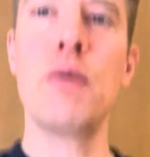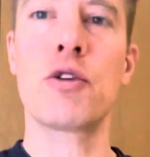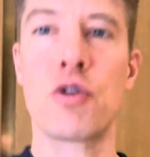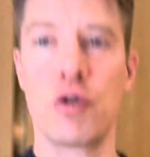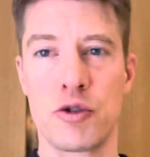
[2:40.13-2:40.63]

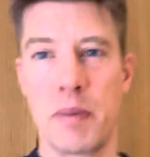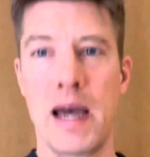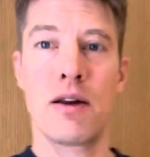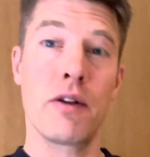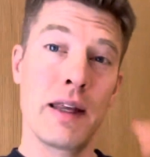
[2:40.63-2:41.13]
would cause
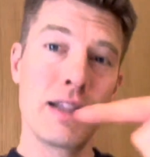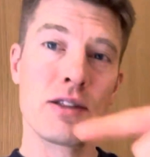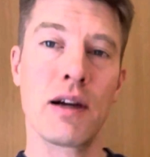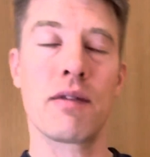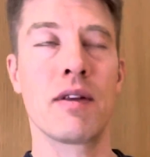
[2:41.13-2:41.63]
pain on the
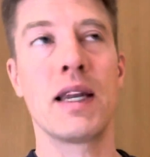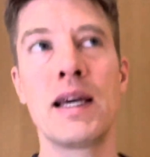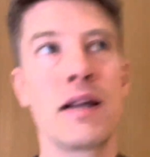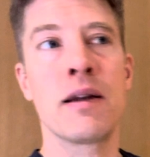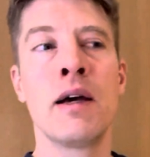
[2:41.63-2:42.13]
inside of the knee,
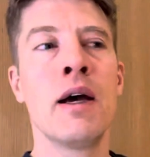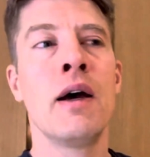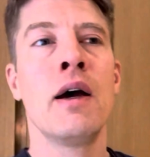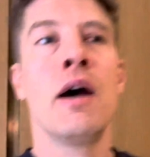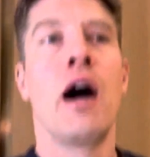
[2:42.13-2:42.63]
and
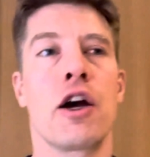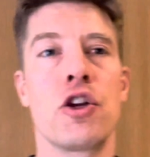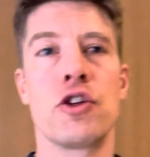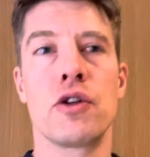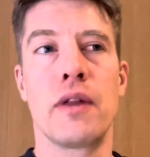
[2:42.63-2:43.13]
I
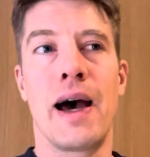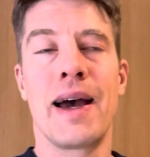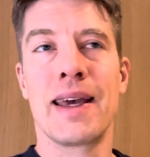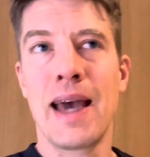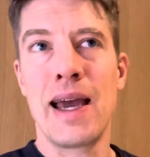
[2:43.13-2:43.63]
couldn't do that.
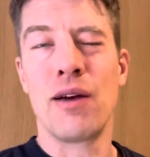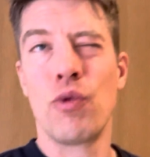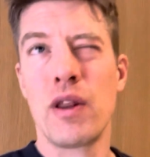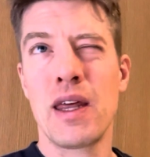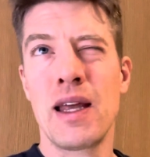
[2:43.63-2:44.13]
Again,
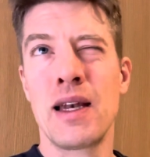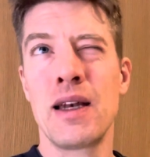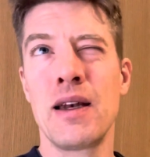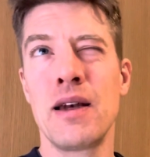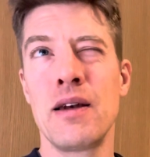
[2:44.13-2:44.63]

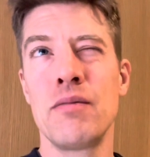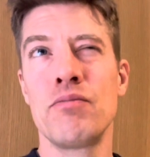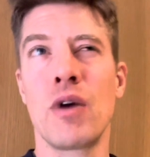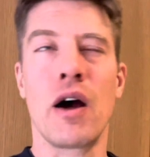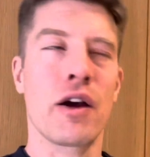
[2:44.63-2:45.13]

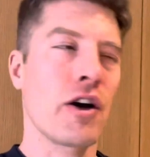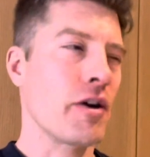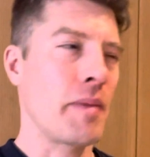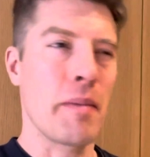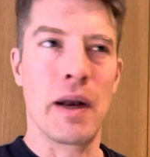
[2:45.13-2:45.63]
within, I can't
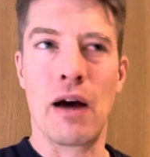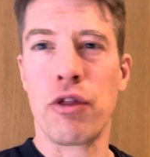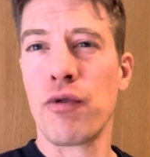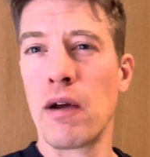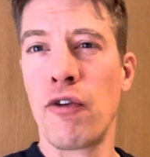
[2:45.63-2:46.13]
remember now,
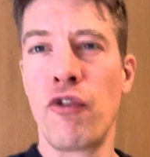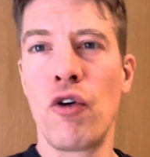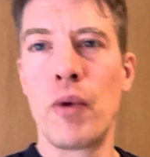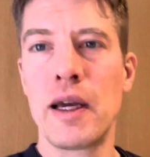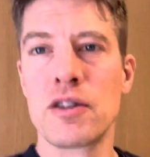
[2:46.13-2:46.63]
3 or
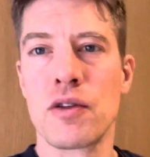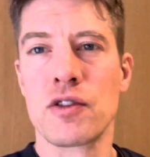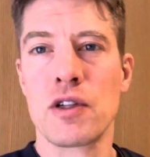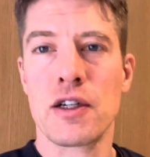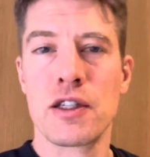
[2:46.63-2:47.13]
4 weeks of
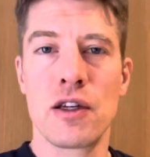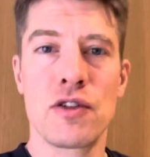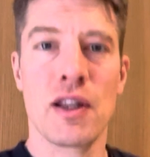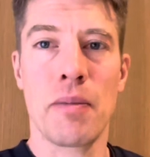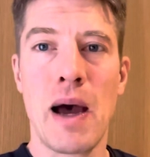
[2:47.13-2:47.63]
starting
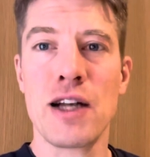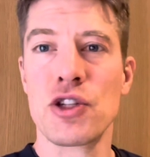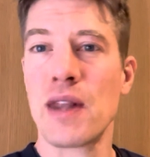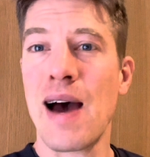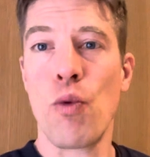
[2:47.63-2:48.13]
using the patch,
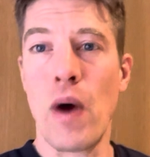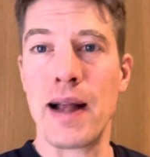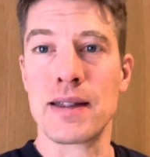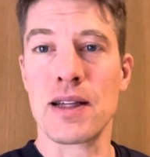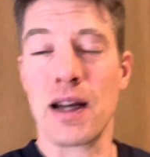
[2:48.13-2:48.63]
that
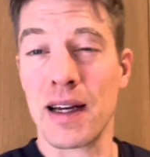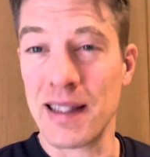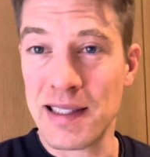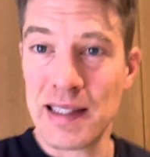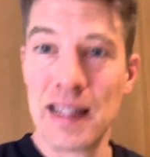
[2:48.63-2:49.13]
went. And I
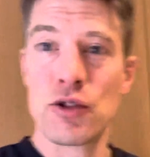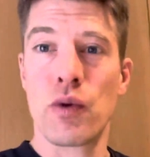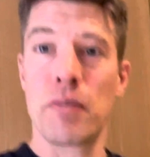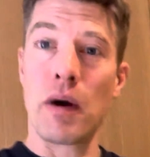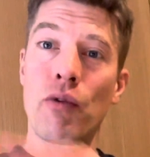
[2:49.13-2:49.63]
could sit
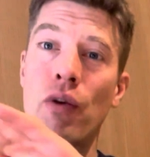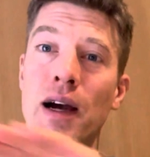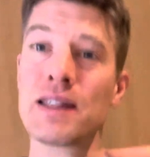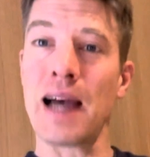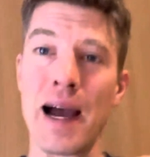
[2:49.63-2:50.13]
with my
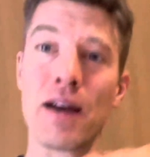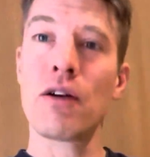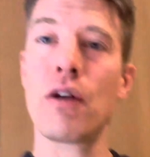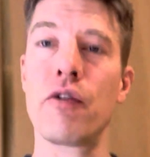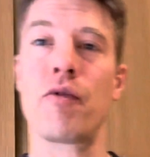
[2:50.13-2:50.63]
right
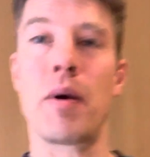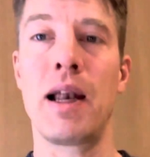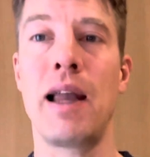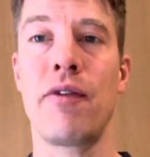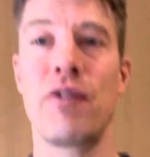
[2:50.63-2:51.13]
ankle over my
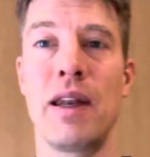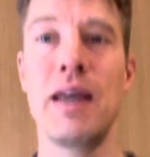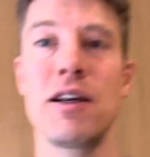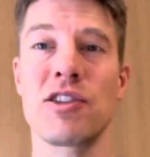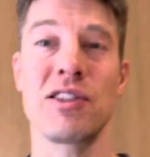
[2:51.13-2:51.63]
left knee,
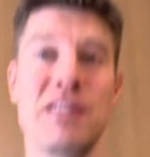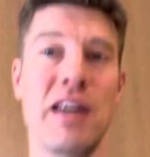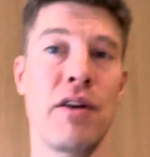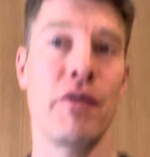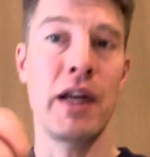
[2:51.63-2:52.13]
because I
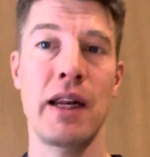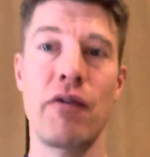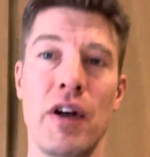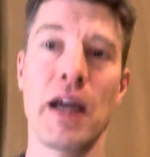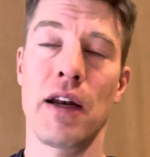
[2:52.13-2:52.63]
sit and read
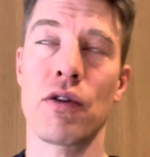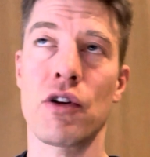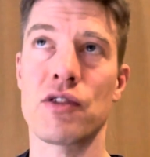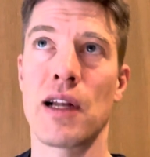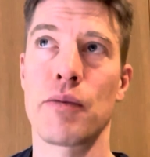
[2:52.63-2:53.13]
every day in a
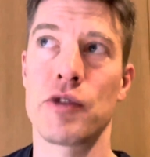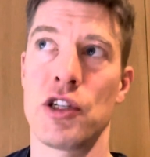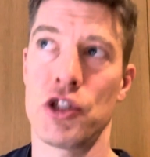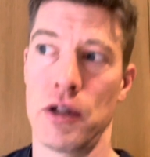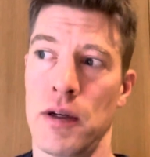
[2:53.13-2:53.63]
cross-leg
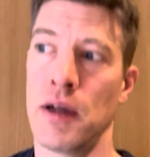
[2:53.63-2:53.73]
position.